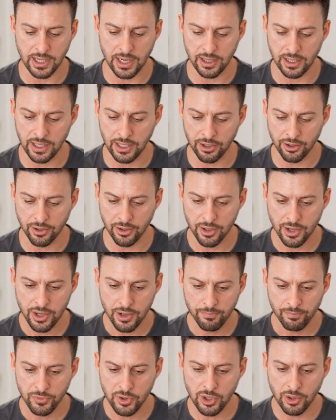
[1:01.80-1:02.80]
out of here,
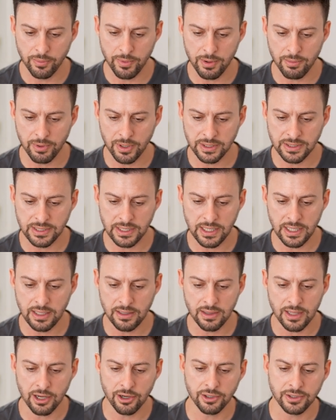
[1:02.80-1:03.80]
you'll be able to see
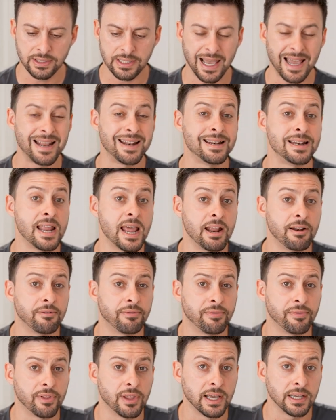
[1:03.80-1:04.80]
there's that
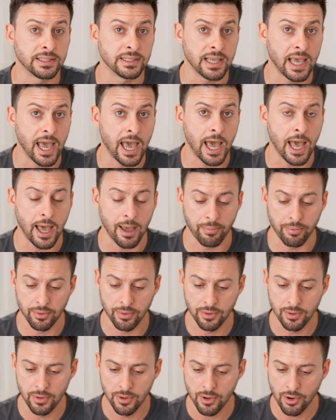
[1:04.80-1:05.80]
Netflix app.
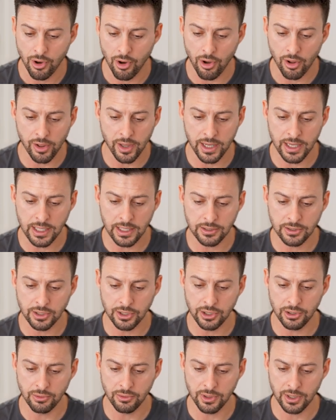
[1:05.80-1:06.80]
All I need to
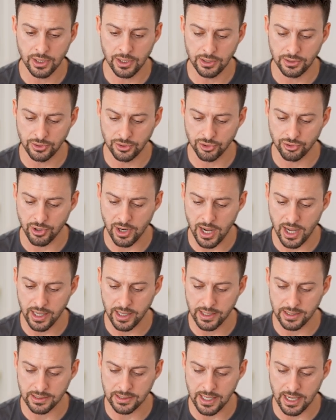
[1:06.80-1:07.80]
do is
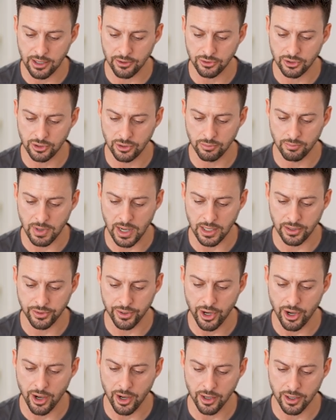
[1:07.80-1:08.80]
drag it down to my
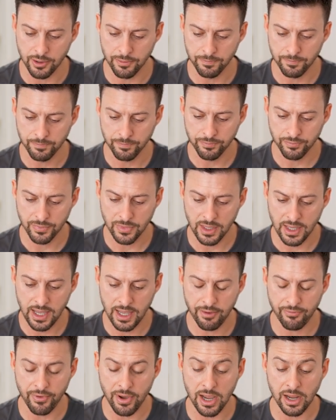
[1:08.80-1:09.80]
dock.
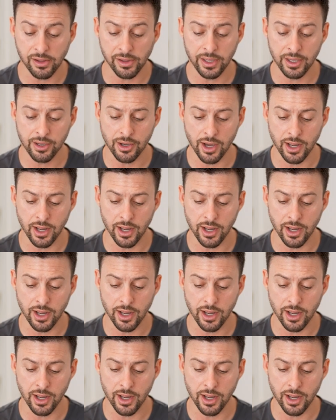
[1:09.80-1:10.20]
If I click